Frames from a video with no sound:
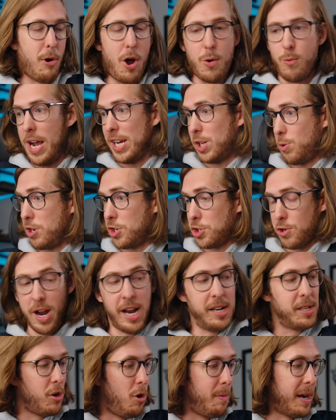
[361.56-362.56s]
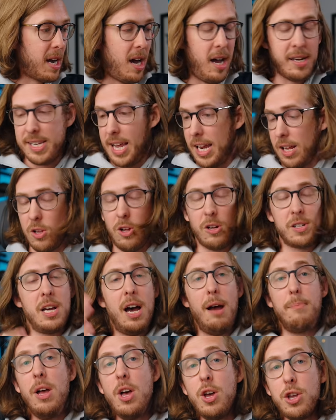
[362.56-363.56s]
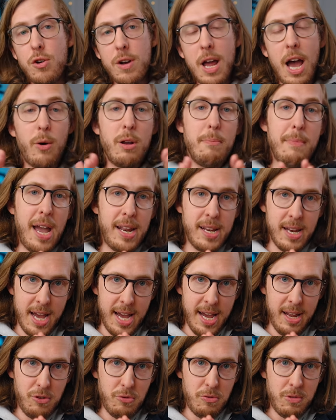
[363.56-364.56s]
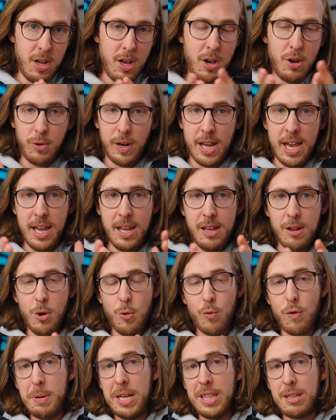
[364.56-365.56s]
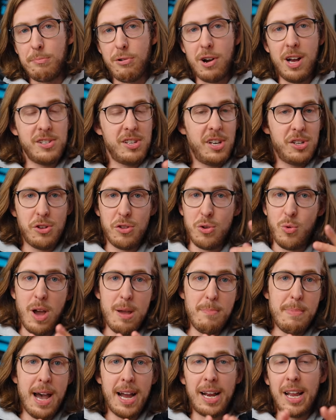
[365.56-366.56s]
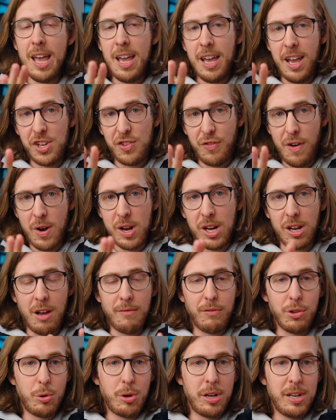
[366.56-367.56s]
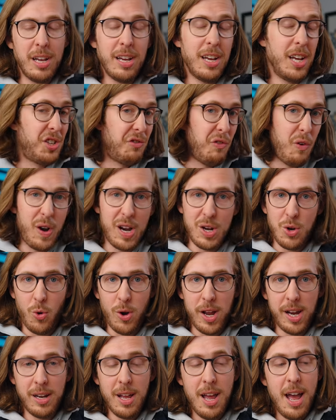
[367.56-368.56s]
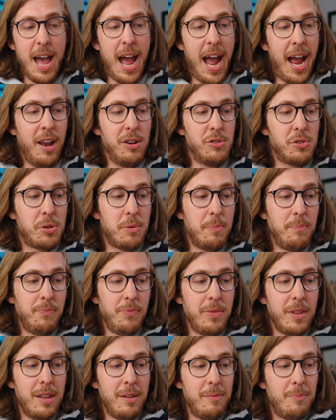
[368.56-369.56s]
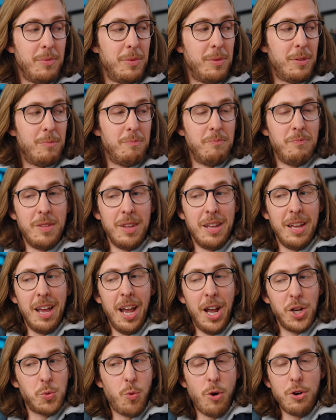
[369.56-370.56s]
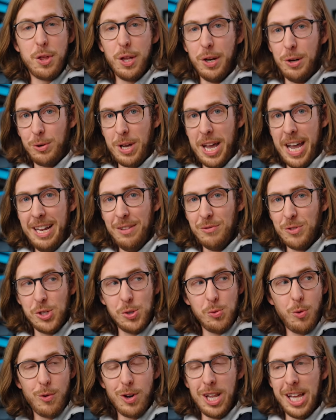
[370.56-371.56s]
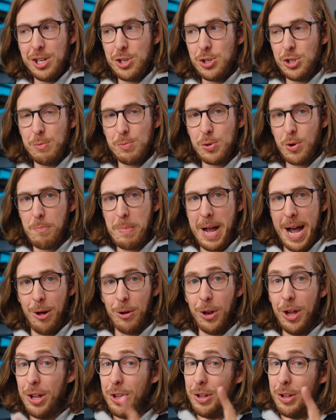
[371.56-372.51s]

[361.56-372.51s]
Broadway, switch trains, oh my God, take a long time, you're now in Maidenhead. Okay, repeat the process on the way back. It's very convoluted, it's very annoying, and it's worth it, okay? This is what relationships are about.